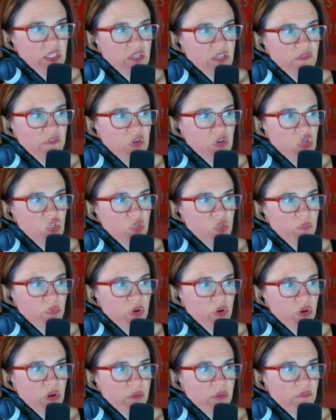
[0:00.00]
diversion
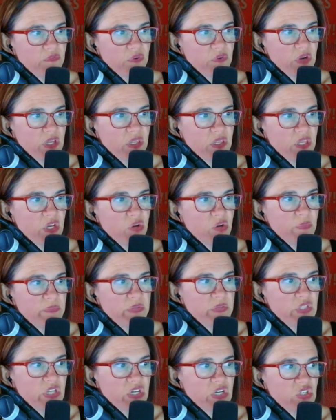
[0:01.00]
program for illegal
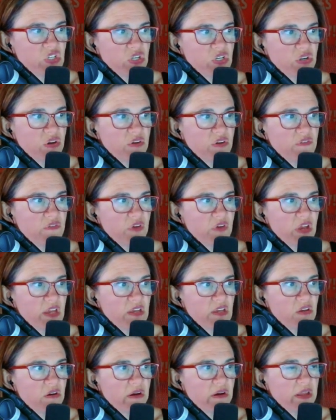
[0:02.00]
possession of a
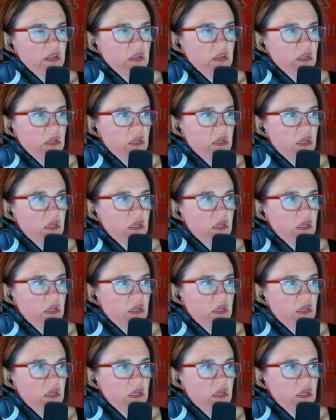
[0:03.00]
gun?